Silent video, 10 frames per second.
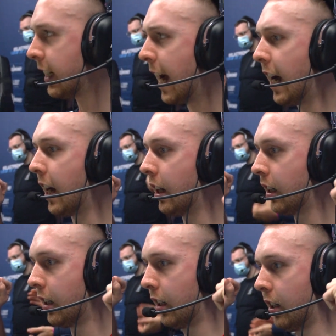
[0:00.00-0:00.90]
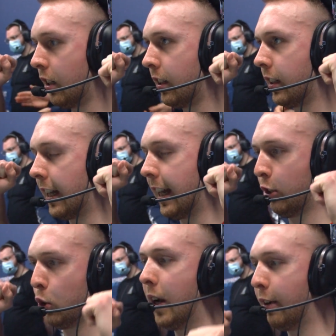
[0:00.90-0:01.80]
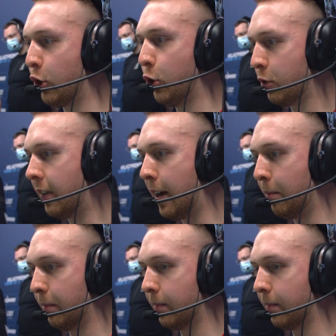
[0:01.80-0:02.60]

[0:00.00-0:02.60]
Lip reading: in the past, he's shown the ability to do that.